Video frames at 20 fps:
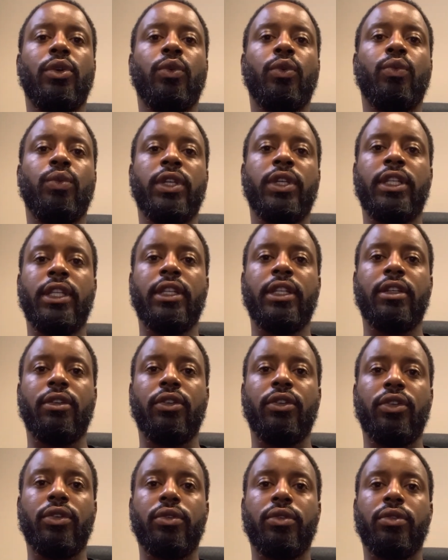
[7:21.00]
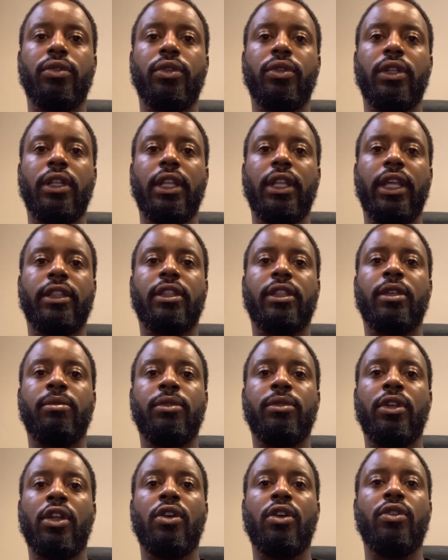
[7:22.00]
We need to let
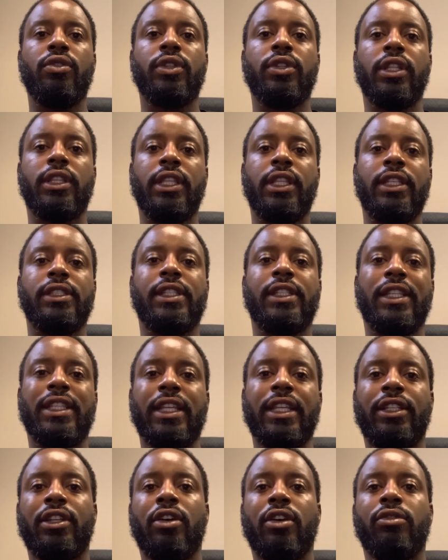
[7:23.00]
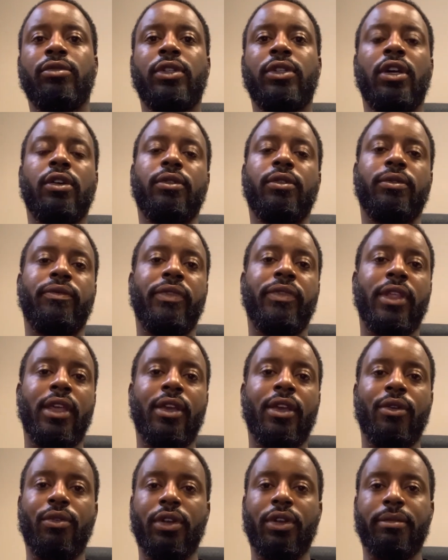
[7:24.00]
them know the things that they don't know.
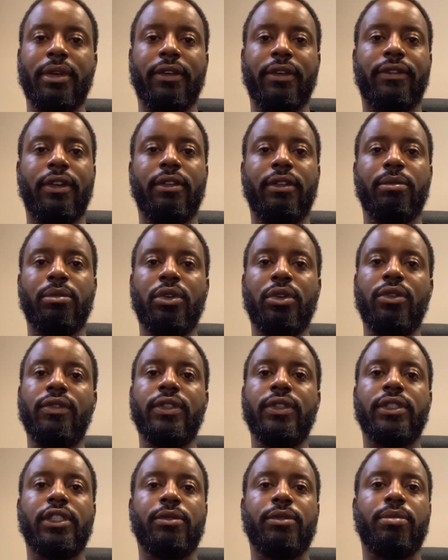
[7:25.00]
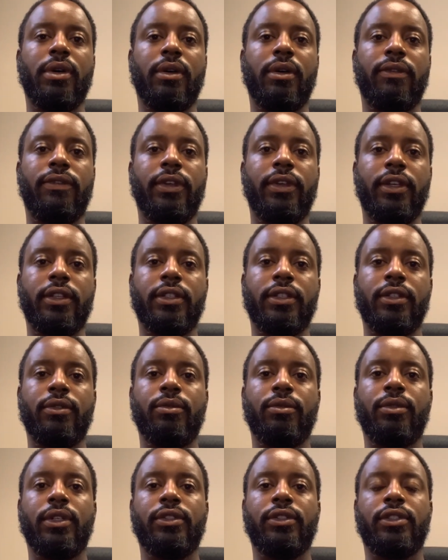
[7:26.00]
One of my favorite movies is Pulp Fiction
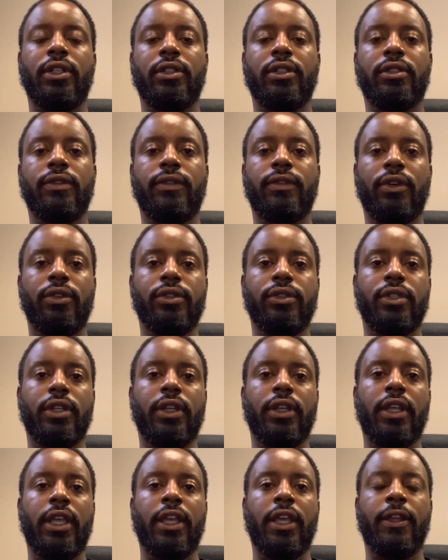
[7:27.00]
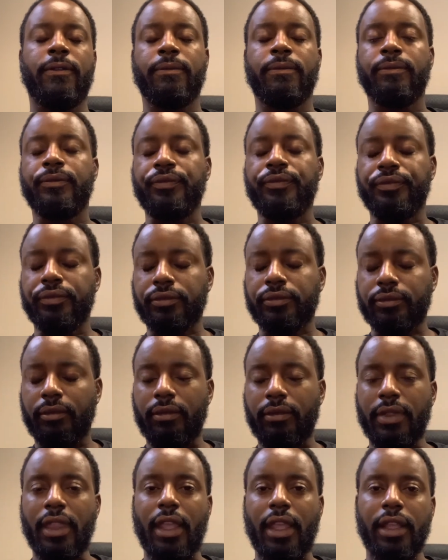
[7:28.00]
with John Travolta and
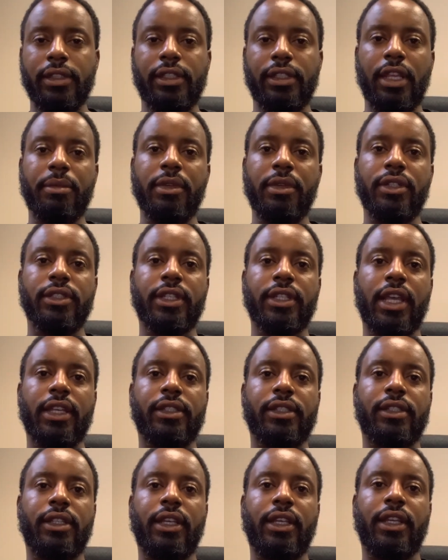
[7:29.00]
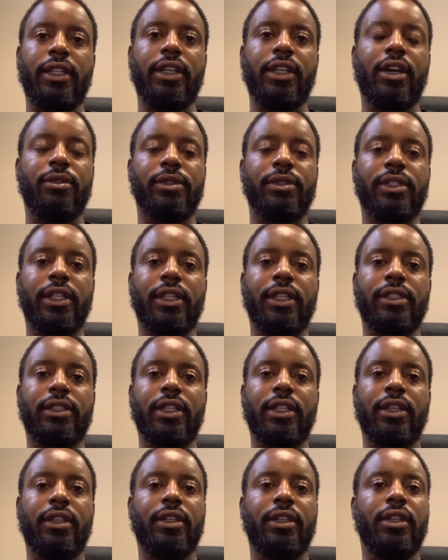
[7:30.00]
Samuel Jackson, and he always says
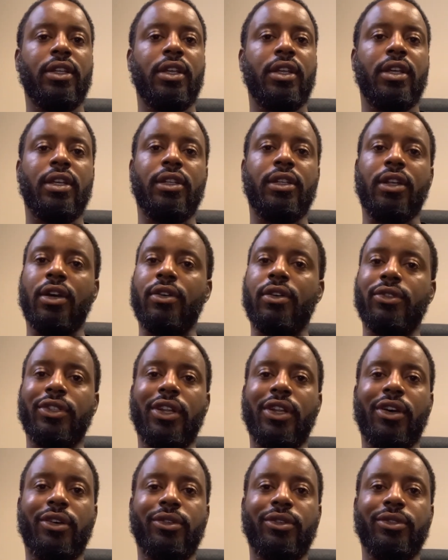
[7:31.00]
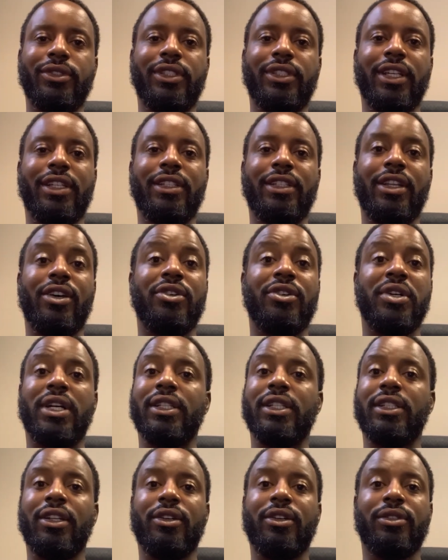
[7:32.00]
the known knowns, the known
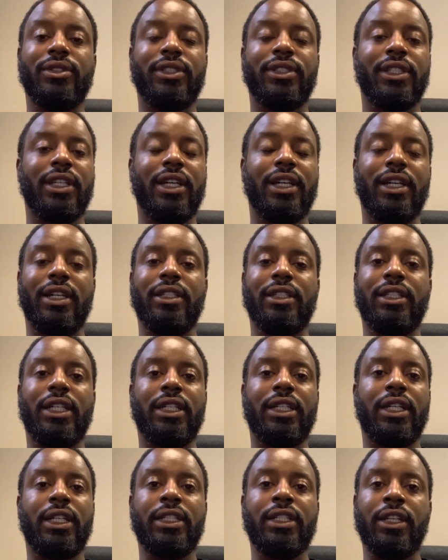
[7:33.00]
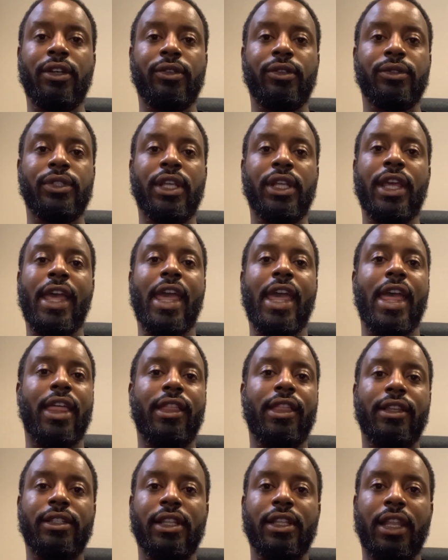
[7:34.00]
unknowns, and the unknown unknowns. And
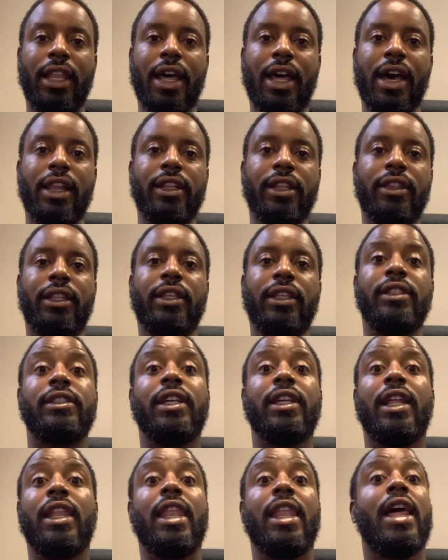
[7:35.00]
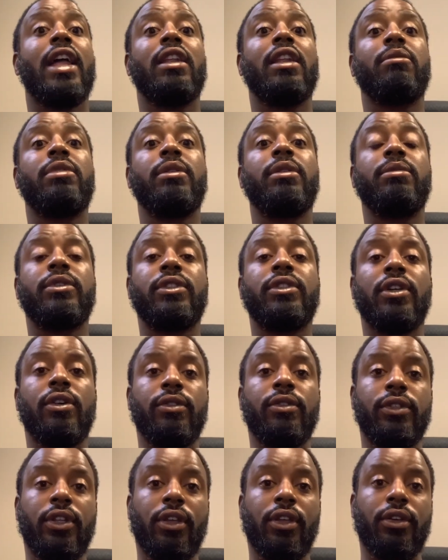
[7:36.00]
there's a lot of things that a lot of people
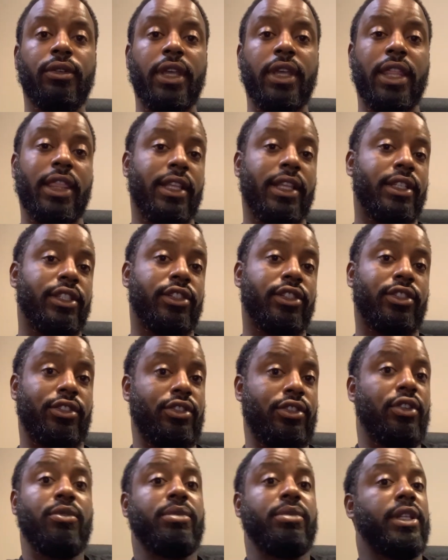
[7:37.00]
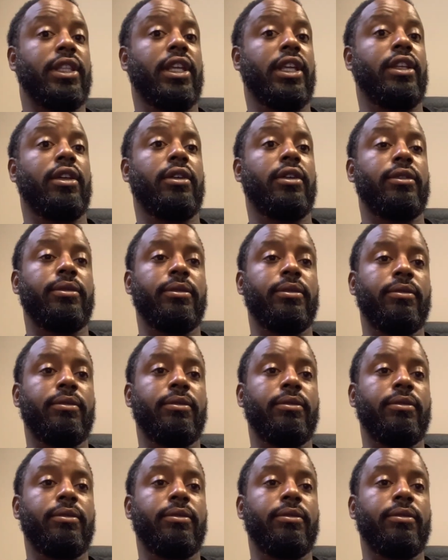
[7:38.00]
don't know, and they just assume that they know.